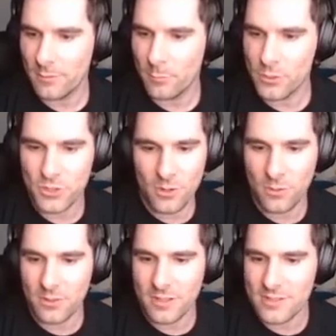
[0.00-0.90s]
But you
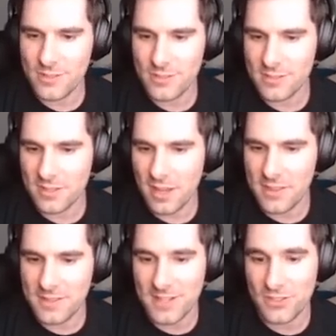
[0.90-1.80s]
know, that's
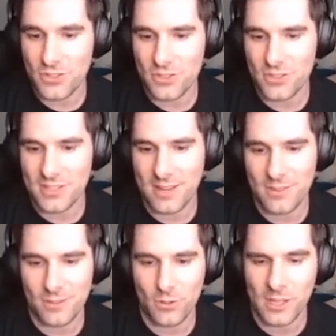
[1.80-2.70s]
just how
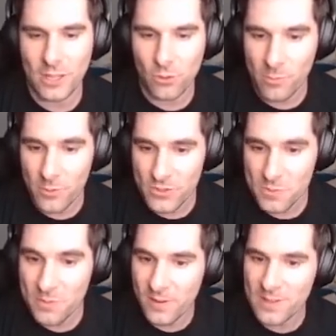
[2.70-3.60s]
the cookie crumbles,
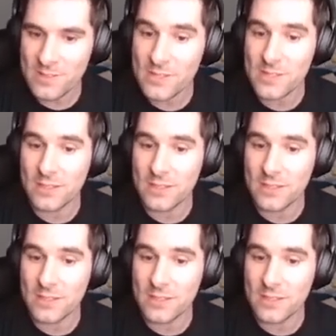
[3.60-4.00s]
my friends,